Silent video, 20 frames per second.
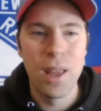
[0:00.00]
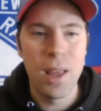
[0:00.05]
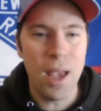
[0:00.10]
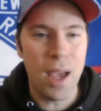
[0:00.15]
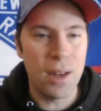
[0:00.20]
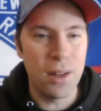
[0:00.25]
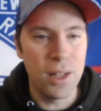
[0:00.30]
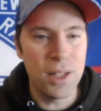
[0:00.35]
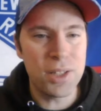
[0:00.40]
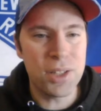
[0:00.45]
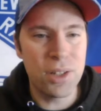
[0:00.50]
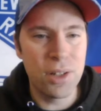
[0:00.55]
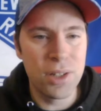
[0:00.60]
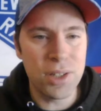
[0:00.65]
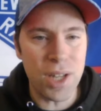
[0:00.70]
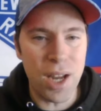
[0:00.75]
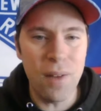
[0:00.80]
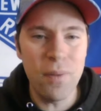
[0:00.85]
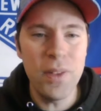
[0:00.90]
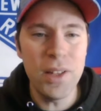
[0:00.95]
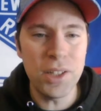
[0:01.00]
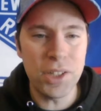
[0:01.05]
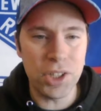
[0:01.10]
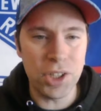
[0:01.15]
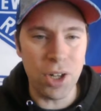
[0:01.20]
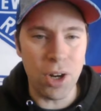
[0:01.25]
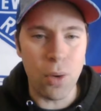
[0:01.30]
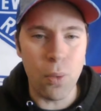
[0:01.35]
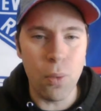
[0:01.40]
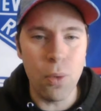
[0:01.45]
And listeners of this
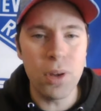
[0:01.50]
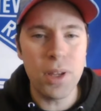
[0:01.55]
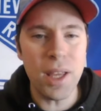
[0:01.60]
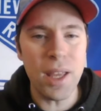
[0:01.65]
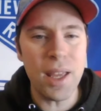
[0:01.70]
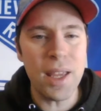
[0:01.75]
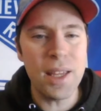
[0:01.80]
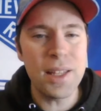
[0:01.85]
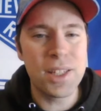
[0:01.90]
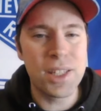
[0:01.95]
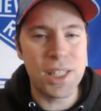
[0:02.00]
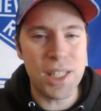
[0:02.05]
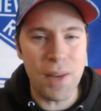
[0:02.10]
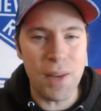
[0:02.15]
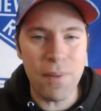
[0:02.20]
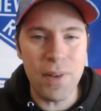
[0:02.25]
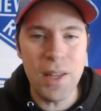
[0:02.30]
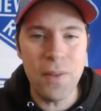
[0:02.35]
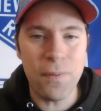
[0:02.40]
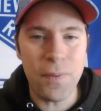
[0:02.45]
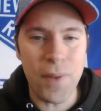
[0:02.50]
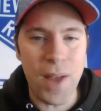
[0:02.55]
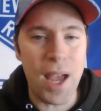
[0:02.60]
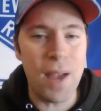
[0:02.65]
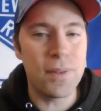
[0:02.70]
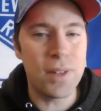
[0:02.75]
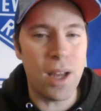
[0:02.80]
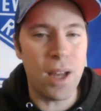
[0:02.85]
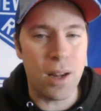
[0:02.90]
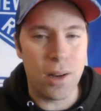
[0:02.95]
show will get a
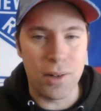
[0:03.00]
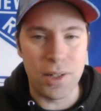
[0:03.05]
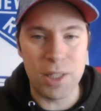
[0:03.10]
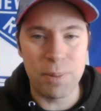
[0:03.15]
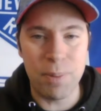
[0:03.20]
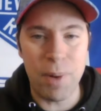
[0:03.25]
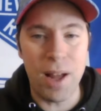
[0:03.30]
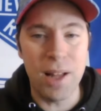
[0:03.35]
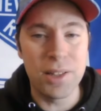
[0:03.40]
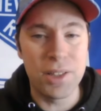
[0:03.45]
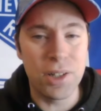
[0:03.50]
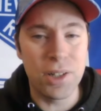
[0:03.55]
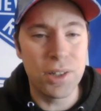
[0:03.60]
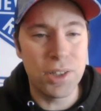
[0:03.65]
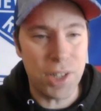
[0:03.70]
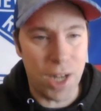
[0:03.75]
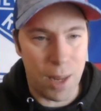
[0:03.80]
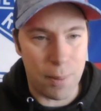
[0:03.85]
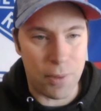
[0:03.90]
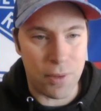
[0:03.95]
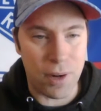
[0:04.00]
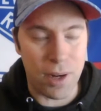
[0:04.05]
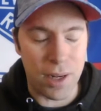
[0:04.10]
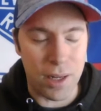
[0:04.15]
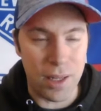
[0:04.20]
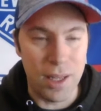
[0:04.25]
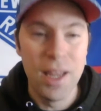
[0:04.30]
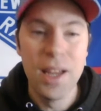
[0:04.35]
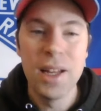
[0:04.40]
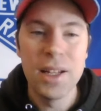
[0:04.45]
$75 sponsored job
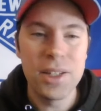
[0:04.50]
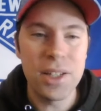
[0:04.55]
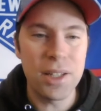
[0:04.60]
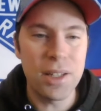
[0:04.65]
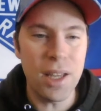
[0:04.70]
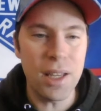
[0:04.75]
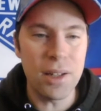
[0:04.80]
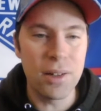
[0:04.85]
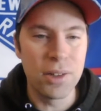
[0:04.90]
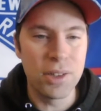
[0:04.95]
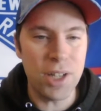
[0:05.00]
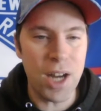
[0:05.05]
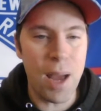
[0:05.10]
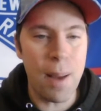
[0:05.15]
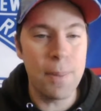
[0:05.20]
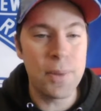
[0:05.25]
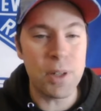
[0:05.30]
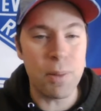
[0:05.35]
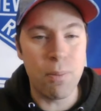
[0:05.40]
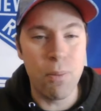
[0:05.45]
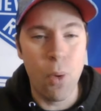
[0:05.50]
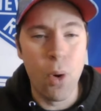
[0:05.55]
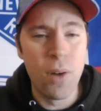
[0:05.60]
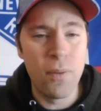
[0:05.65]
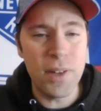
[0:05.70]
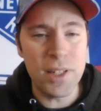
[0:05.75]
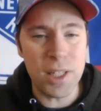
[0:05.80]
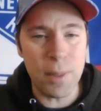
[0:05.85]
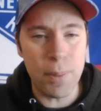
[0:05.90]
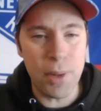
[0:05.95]
credit to get your jobs more
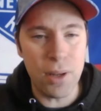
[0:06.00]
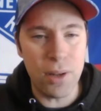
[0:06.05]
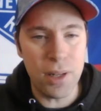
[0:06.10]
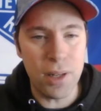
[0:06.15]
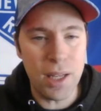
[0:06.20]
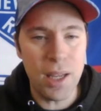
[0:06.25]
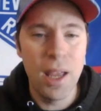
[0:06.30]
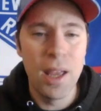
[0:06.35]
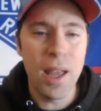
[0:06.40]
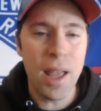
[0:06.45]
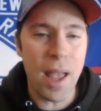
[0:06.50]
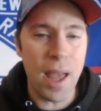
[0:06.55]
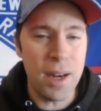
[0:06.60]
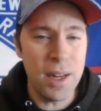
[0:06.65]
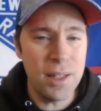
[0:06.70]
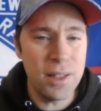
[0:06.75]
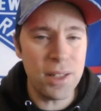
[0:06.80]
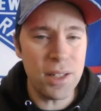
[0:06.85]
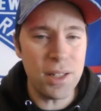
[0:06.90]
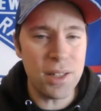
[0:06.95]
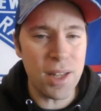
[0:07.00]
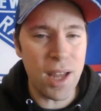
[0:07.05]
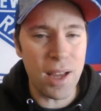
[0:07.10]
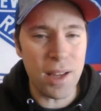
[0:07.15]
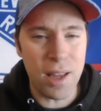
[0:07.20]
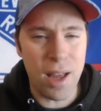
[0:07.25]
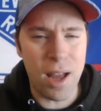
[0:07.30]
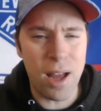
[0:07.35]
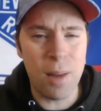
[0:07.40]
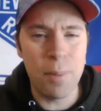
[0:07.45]
visibility at
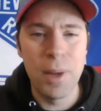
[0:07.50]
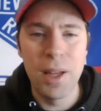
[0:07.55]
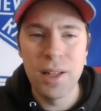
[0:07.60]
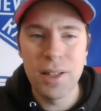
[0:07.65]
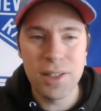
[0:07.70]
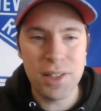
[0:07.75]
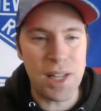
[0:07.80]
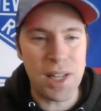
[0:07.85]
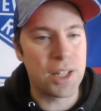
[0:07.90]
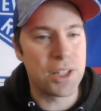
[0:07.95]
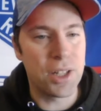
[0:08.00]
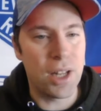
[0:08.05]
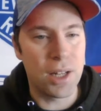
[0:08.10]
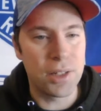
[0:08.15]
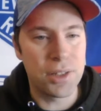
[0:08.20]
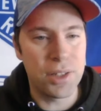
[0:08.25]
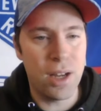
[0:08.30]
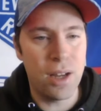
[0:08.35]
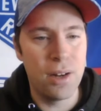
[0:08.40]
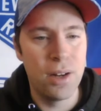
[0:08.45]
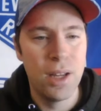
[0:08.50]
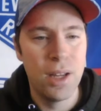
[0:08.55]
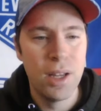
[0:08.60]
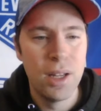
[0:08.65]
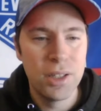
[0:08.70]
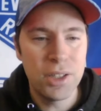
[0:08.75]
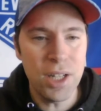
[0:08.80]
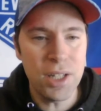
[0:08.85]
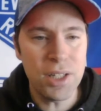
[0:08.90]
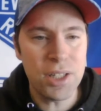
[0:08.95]
Indeed.com/LockedOn.
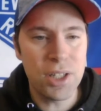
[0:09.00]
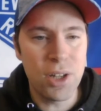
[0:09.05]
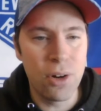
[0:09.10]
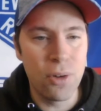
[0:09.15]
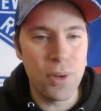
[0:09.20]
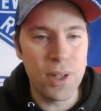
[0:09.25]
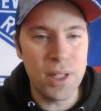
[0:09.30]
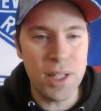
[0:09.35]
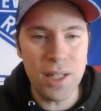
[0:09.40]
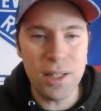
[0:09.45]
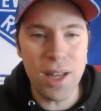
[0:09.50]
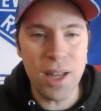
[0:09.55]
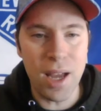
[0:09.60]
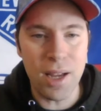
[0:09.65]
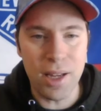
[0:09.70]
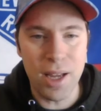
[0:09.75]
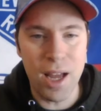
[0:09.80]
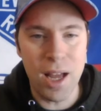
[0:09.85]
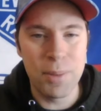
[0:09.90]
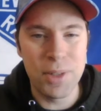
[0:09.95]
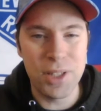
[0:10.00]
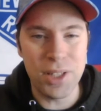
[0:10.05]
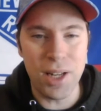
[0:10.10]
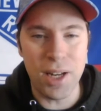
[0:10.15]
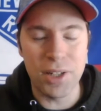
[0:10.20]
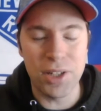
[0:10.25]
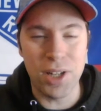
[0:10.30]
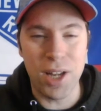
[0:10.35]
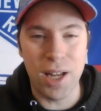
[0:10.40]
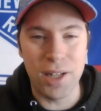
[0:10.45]
Just go to
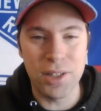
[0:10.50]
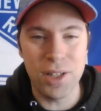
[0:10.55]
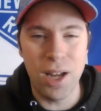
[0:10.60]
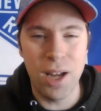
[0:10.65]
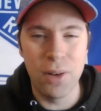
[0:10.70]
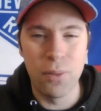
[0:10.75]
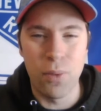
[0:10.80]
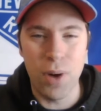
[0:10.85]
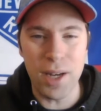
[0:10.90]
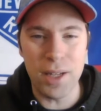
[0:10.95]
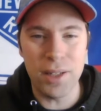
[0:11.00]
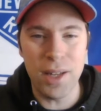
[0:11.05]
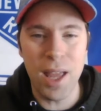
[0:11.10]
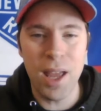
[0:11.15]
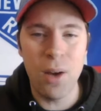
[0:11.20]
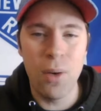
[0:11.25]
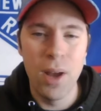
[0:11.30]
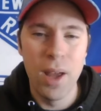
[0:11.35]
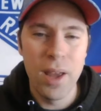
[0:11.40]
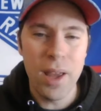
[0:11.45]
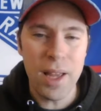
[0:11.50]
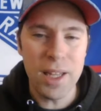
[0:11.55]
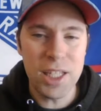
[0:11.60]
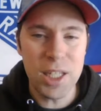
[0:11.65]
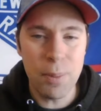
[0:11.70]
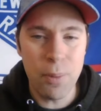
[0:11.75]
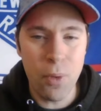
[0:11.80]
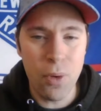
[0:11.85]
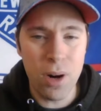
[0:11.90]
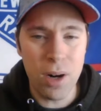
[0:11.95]
Indeed.com/LockedOn right now and
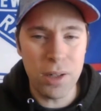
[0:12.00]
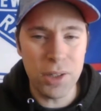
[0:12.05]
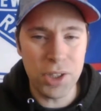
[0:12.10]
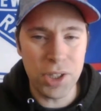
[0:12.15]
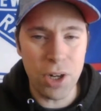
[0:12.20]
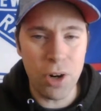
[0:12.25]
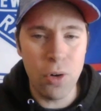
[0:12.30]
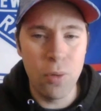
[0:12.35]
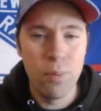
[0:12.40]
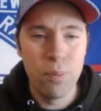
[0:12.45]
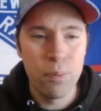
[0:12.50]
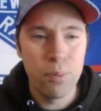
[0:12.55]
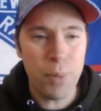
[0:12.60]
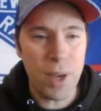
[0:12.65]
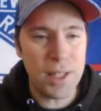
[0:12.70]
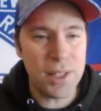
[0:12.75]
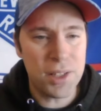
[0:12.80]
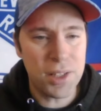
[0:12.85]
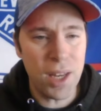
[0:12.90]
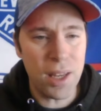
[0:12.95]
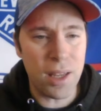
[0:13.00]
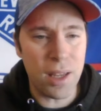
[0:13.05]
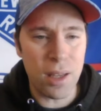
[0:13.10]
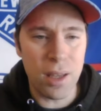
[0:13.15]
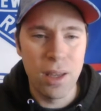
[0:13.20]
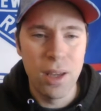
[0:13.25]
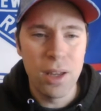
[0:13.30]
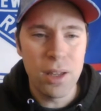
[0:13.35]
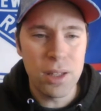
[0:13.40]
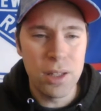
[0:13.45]
support our show by saying
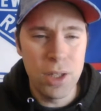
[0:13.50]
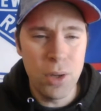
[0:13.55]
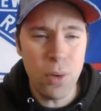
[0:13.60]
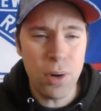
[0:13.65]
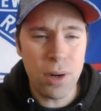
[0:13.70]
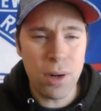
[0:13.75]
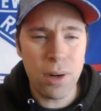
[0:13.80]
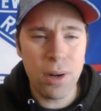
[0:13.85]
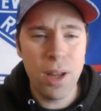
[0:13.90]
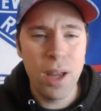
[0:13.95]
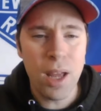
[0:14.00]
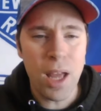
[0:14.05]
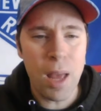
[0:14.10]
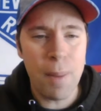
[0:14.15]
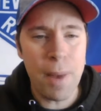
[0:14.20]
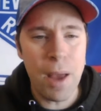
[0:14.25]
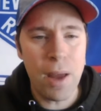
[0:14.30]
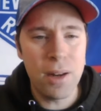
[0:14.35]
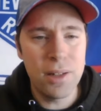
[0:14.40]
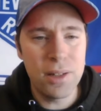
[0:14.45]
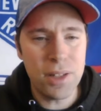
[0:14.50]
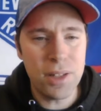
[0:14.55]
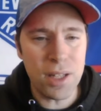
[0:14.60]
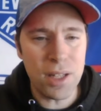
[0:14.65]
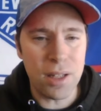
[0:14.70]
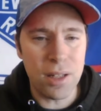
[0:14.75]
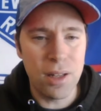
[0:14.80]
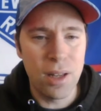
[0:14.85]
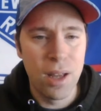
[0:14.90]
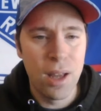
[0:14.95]
you heard about
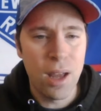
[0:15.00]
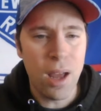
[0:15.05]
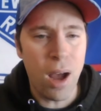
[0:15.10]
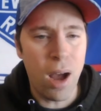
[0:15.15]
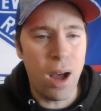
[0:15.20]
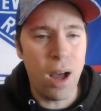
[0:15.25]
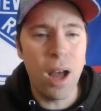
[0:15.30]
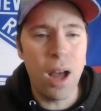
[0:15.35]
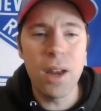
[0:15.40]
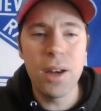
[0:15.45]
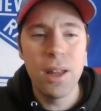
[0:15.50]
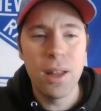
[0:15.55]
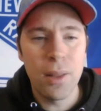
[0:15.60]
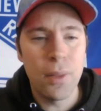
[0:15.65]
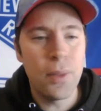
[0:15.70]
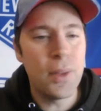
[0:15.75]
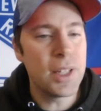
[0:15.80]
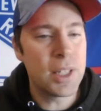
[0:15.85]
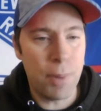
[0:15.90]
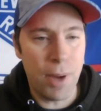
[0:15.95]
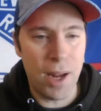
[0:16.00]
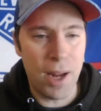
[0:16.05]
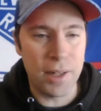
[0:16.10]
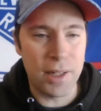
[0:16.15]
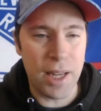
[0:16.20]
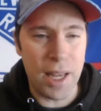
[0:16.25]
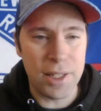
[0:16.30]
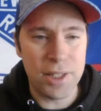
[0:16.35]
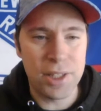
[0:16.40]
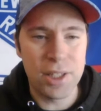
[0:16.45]
Indeed on this
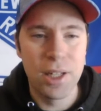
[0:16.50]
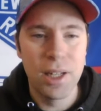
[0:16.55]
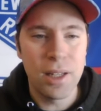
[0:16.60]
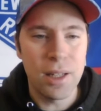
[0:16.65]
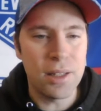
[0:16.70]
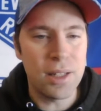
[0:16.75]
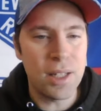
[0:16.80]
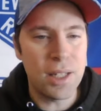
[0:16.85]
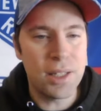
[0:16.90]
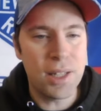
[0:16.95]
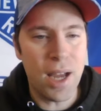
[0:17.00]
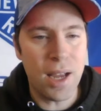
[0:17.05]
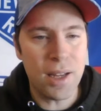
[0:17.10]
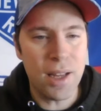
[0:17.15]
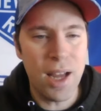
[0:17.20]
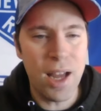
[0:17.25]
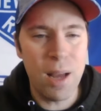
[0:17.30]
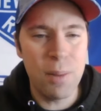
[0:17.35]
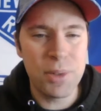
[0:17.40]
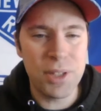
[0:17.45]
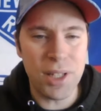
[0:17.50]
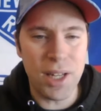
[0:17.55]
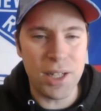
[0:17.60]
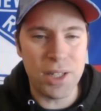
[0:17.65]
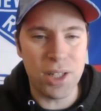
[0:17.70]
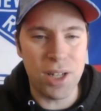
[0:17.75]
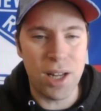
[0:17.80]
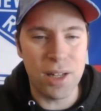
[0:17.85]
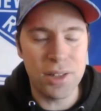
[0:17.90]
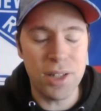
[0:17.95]
podcast.
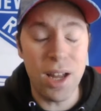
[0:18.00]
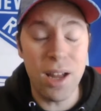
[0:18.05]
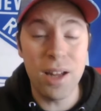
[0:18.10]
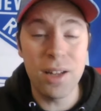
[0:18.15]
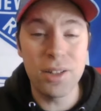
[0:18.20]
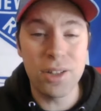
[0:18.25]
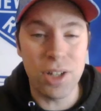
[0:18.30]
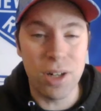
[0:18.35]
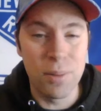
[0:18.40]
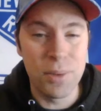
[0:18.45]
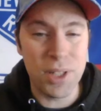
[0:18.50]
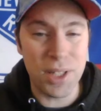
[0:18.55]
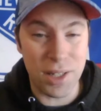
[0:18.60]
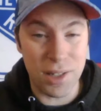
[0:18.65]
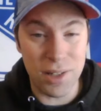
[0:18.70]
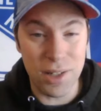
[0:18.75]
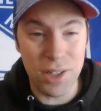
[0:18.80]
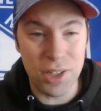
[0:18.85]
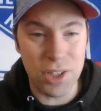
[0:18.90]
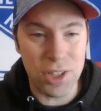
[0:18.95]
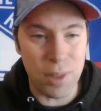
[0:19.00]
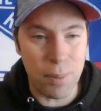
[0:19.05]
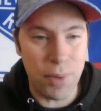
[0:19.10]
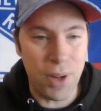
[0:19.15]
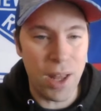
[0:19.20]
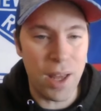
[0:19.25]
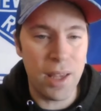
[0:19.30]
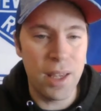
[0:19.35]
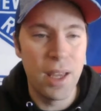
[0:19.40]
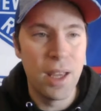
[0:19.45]
Indeed.com/LockedOn. Terms and conditions
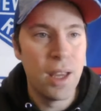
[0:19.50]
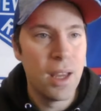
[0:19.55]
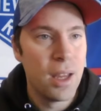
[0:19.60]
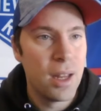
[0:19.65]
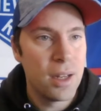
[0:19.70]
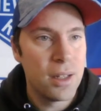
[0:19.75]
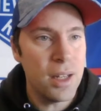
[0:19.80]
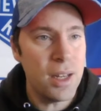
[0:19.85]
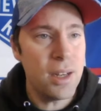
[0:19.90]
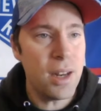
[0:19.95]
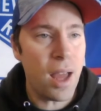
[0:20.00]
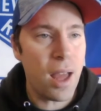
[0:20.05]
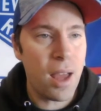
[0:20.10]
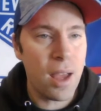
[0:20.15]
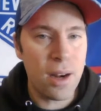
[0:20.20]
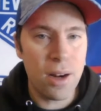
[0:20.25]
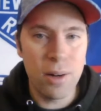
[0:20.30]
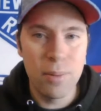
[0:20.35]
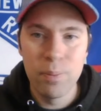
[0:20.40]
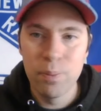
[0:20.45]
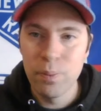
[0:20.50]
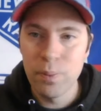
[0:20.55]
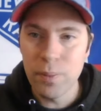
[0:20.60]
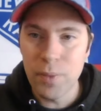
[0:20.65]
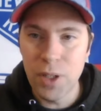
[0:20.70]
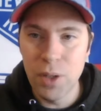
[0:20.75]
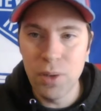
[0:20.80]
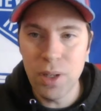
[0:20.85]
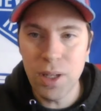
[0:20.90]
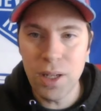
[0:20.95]
apply. Need to hire?
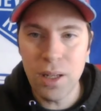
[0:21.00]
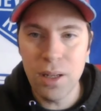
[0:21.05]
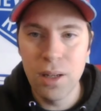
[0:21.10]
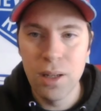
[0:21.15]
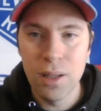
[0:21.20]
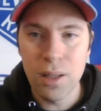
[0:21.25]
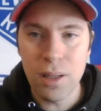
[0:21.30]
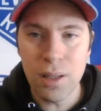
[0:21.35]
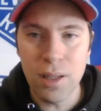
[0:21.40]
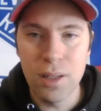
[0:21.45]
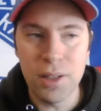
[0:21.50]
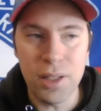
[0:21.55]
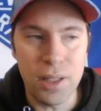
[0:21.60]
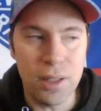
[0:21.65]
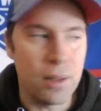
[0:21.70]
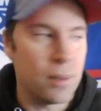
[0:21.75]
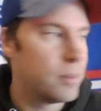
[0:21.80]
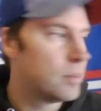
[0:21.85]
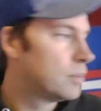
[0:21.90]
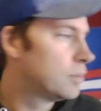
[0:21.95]
You need Indeed.